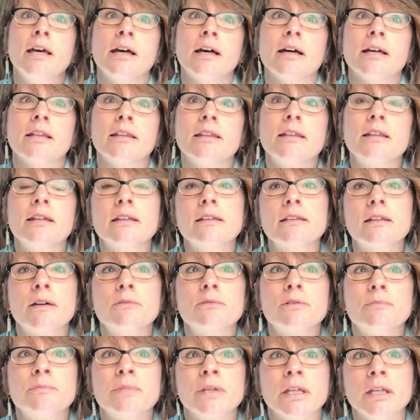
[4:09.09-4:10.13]
I think that
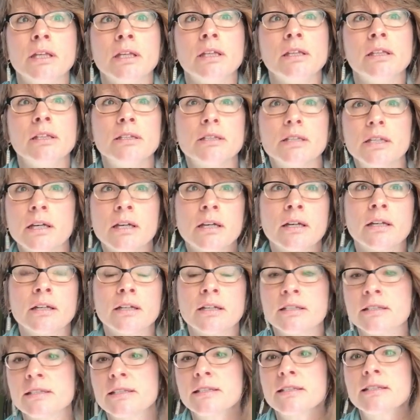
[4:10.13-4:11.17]
will be
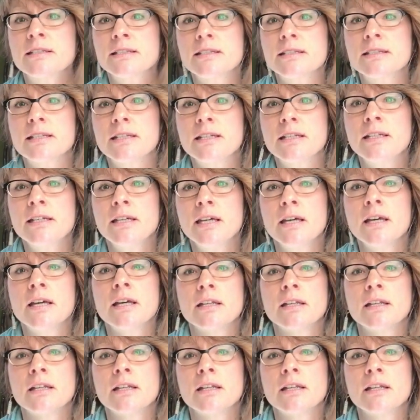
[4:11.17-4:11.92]
consistency.